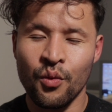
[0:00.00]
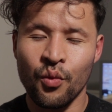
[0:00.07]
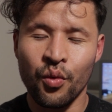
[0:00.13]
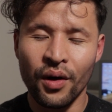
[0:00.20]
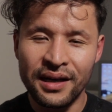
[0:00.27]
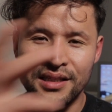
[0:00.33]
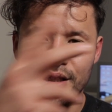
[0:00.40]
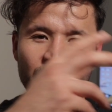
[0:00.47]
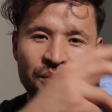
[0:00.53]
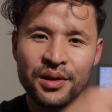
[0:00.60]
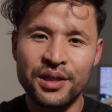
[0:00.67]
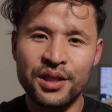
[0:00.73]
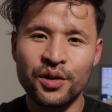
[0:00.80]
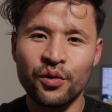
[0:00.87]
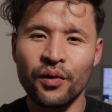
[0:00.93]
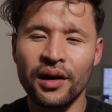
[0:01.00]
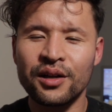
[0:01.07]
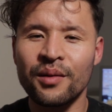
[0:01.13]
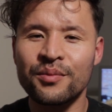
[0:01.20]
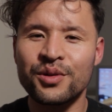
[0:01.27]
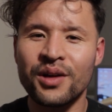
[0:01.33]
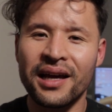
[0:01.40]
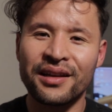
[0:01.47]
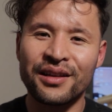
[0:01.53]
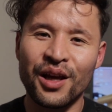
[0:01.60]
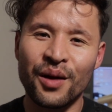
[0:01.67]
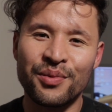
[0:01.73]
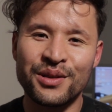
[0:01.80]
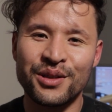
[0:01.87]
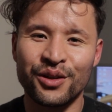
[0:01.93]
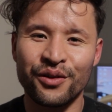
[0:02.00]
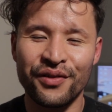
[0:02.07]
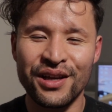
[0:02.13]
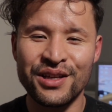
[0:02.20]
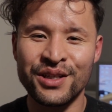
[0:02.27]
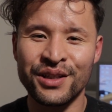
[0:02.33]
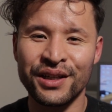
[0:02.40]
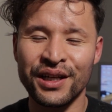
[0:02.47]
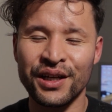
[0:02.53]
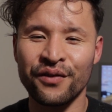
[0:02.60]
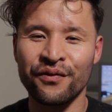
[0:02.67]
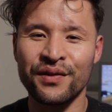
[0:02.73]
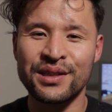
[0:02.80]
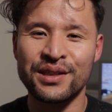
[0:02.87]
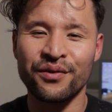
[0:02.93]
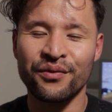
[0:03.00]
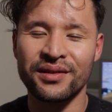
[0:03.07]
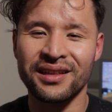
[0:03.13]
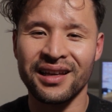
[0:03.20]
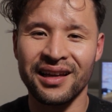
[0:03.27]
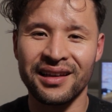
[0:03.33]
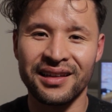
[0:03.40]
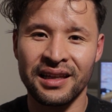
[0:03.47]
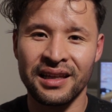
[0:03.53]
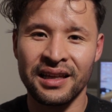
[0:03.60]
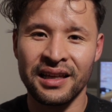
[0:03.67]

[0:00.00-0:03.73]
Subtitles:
What is up, YouTube? Welcome to another episode of Engineering and Wisdom with Ali.